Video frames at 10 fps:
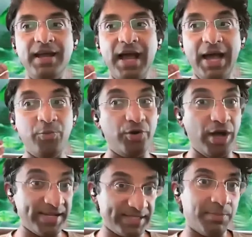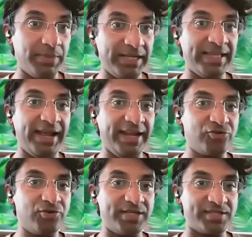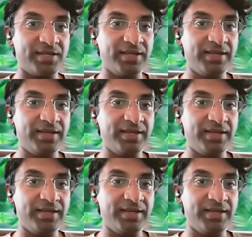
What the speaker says: I would ask somebody that I trust.